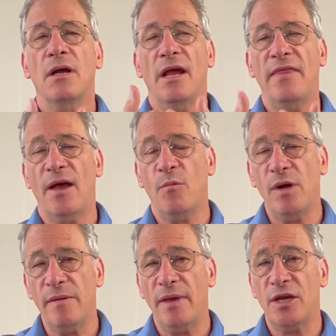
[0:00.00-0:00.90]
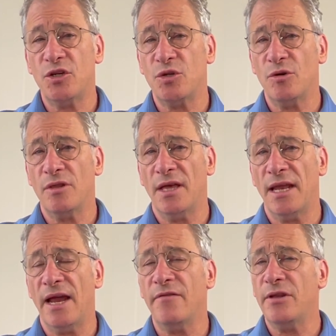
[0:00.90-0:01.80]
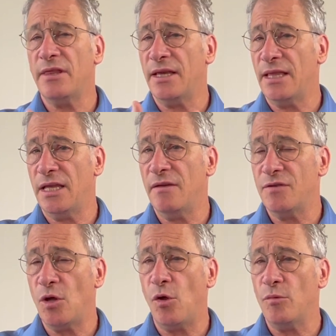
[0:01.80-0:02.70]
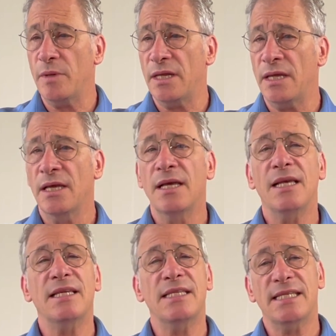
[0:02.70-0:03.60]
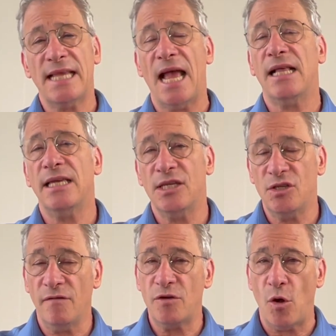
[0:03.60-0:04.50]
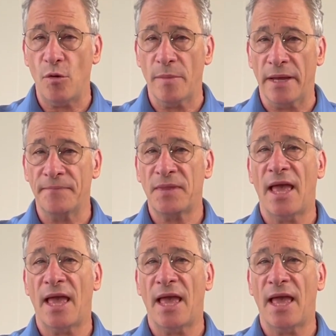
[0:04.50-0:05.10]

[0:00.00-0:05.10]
and that we make sure that everything that you've told me is exactly as you've told me.